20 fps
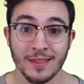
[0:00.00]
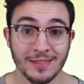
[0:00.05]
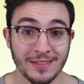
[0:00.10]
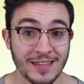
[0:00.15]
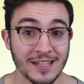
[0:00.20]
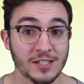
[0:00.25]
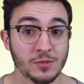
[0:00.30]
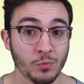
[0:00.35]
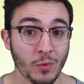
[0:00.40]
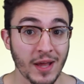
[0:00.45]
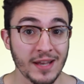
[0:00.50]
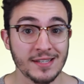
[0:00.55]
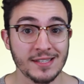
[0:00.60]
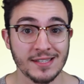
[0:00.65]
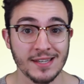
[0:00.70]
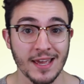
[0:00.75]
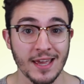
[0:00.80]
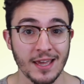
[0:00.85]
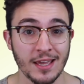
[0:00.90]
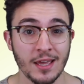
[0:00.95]
this
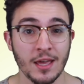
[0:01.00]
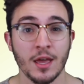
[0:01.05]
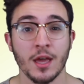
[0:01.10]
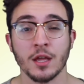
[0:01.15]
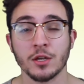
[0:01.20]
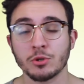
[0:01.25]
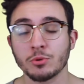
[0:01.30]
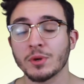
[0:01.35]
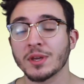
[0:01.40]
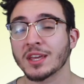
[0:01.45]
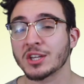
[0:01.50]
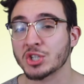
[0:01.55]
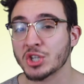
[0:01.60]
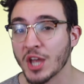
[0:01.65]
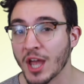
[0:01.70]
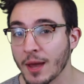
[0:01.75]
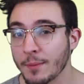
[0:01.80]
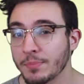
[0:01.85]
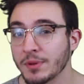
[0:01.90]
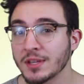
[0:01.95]
Wednesday and doing a
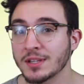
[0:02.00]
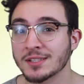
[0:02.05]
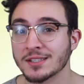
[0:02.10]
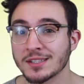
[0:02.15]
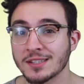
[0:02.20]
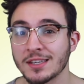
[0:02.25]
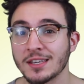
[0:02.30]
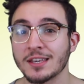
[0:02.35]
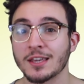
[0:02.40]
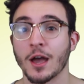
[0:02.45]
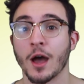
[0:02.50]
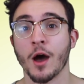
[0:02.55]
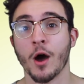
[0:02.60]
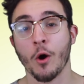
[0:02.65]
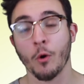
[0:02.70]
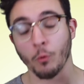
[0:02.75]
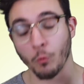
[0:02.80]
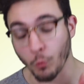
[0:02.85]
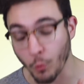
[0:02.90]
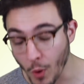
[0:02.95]
Champions League
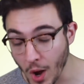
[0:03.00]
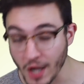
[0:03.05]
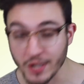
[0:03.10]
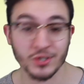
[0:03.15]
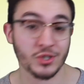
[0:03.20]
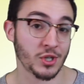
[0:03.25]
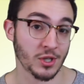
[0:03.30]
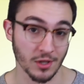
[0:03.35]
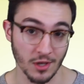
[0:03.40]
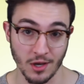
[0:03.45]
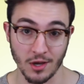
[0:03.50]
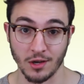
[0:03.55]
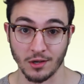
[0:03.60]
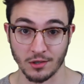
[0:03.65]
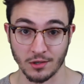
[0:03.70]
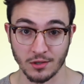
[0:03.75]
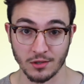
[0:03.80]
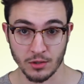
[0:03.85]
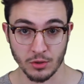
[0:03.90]
watch-along.